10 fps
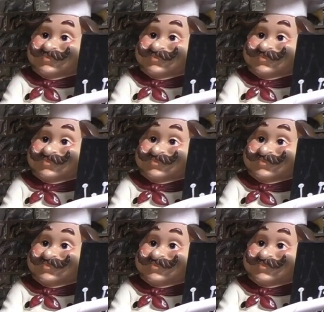
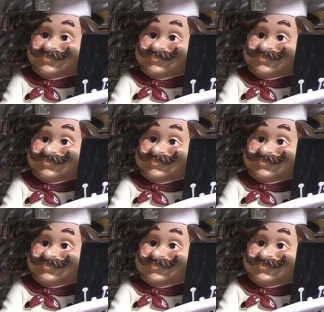
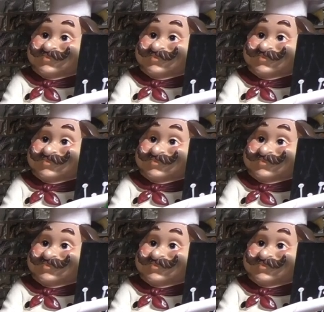
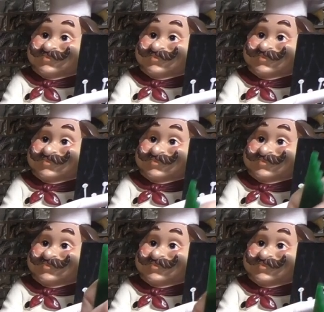
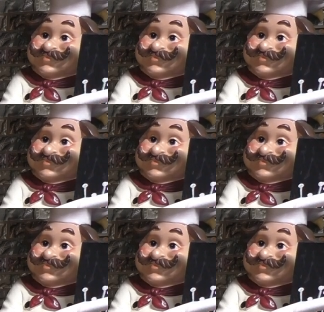(no one is talking)